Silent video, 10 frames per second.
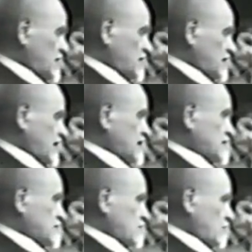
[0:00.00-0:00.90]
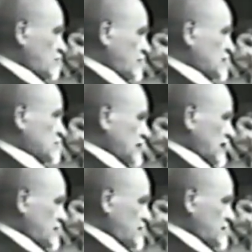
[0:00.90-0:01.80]
clear traits of
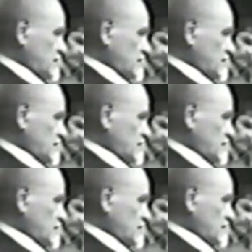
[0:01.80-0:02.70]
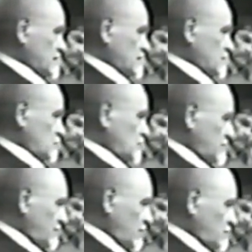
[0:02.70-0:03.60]
personality to
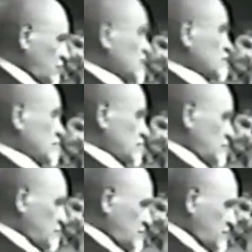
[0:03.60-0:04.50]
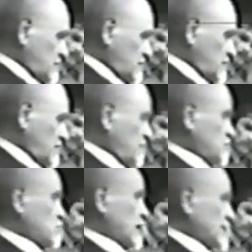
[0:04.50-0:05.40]
develop
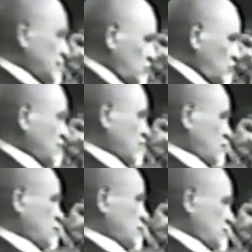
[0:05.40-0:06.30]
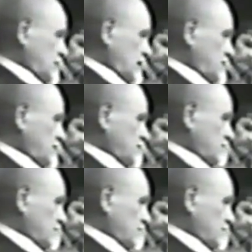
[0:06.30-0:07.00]
individuality to develop personality.